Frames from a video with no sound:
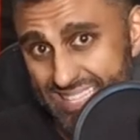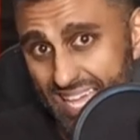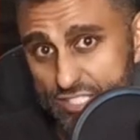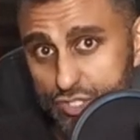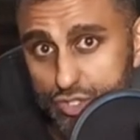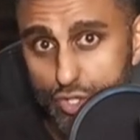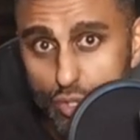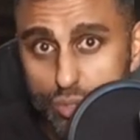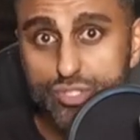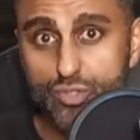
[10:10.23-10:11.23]
That's
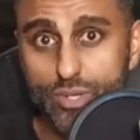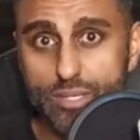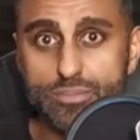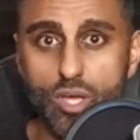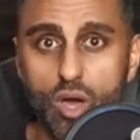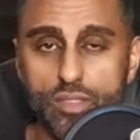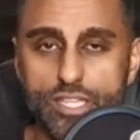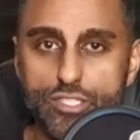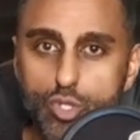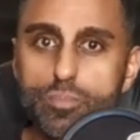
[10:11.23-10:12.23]
two streams on
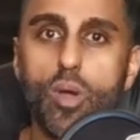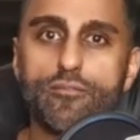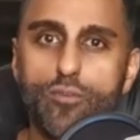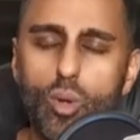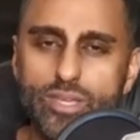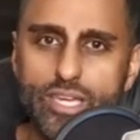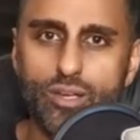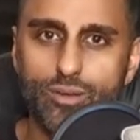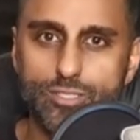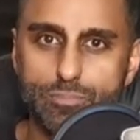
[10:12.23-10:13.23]
the 2.4
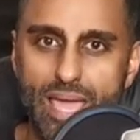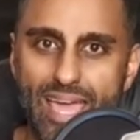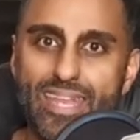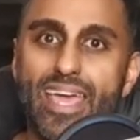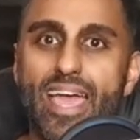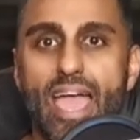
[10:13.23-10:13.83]
gigahertz band